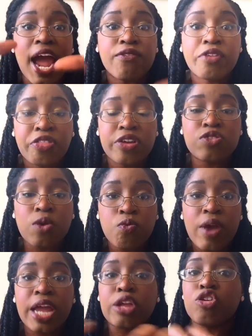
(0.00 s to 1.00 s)
Everything's all
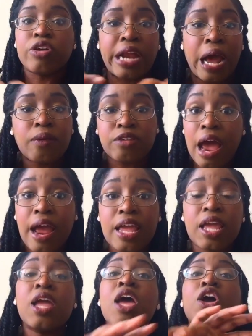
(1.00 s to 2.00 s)
right. You're not
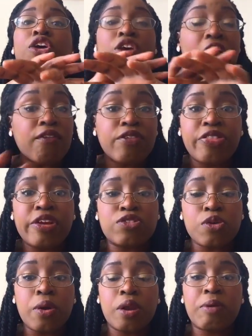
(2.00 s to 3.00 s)
dying. Everything's
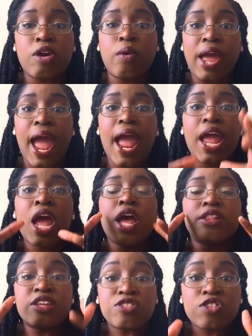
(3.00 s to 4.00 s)
going to be okay.
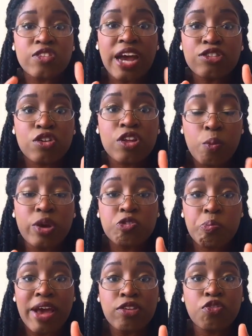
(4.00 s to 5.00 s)
This is actually what's
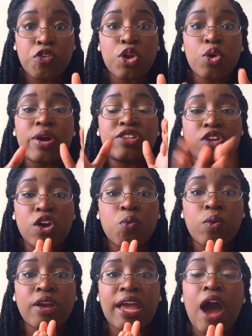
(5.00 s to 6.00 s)
best for you. It's going
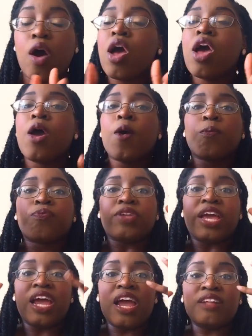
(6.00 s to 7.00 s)
to work out.
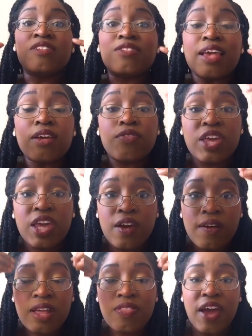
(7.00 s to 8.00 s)
Instead of
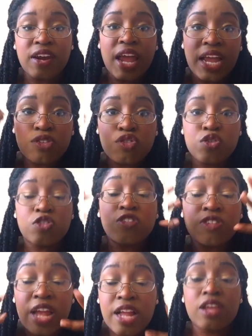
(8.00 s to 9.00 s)
hearing that angel
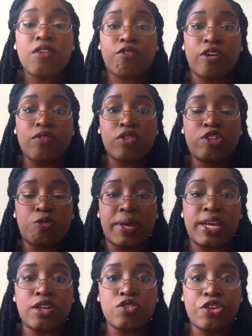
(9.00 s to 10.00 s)
standing in front of you
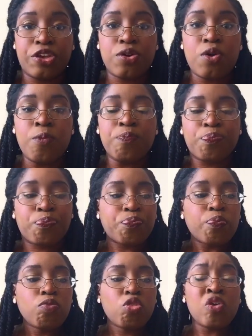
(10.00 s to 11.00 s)
speaking to you,
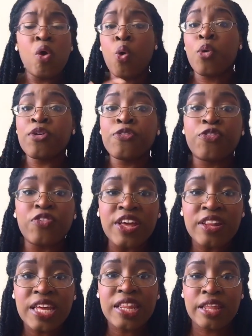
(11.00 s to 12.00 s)
or
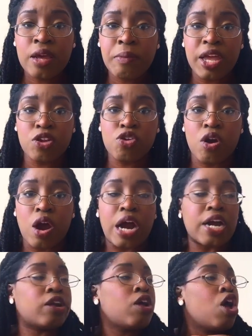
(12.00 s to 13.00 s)
feeling them in your
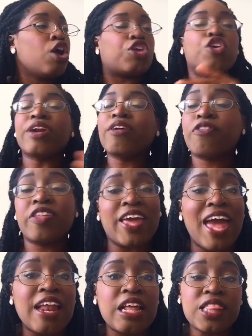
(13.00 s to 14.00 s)
heart, you're not feeling
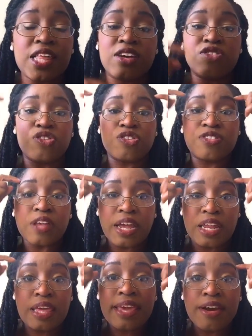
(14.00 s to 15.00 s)
anything because you're stuck
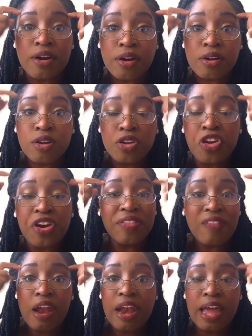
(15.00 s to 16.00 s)
in here. You're
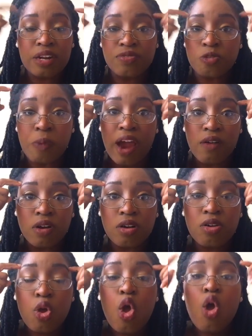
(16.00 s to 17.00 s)
that negative
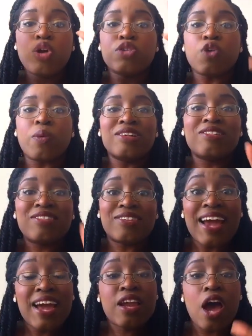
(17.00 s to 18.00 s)
spiral. So
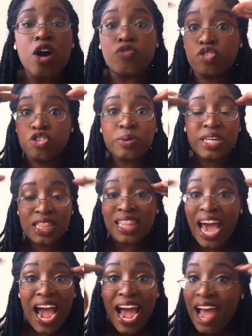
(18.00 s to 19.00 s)
instead of doing
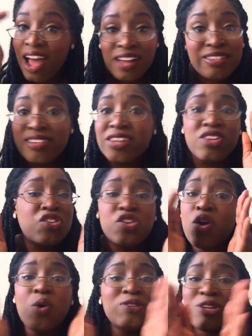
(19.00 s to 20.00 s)
that,
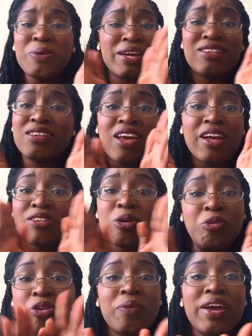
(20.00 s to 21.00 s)
don't do it.
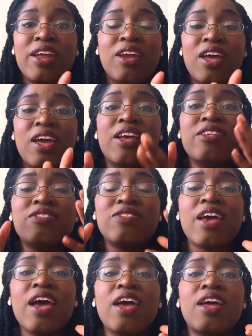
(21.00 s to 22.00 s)
Don't do it.
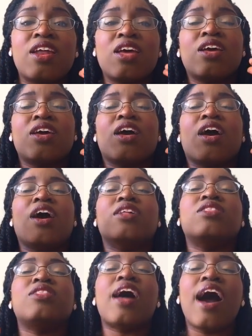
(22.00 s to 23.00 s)
Instead,
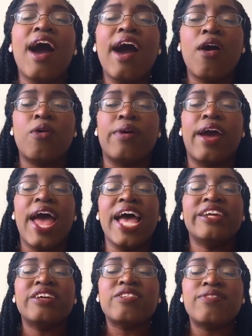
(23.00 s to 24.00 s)
allow
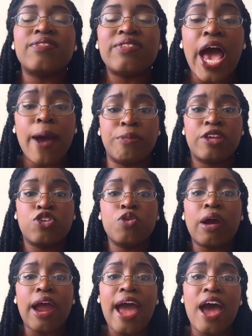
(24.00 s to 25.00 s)
and accept
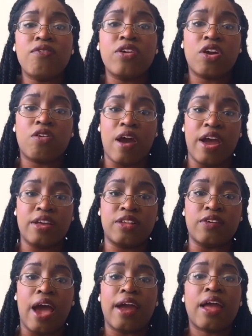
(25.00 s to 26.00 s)
you are having a crying
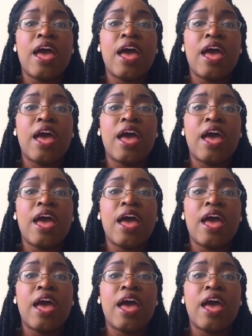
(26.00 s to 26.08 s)
attack.